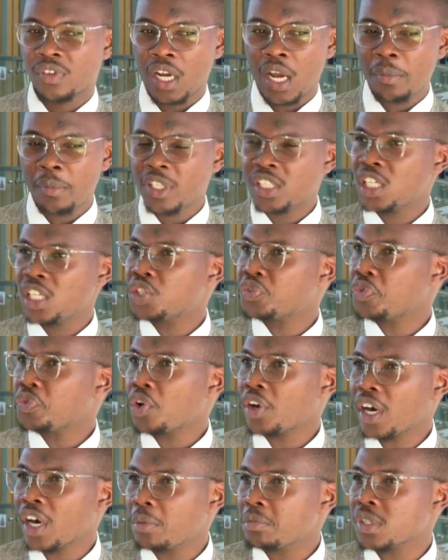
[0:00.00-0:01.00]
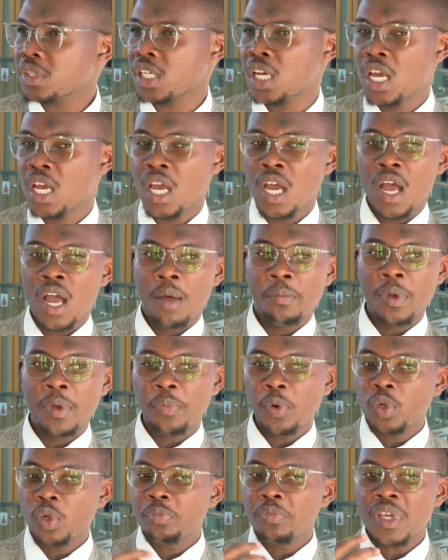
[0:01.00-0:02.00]
climate change forums,
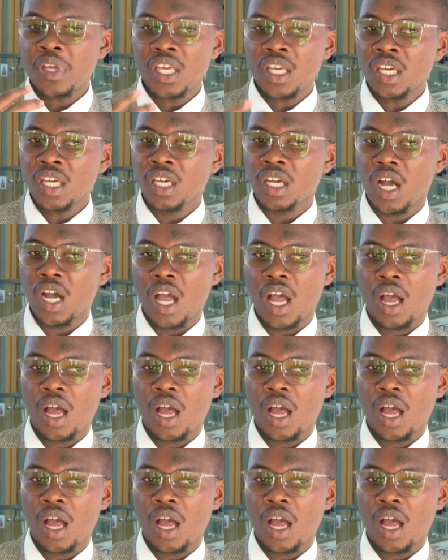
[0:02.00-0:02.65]
people being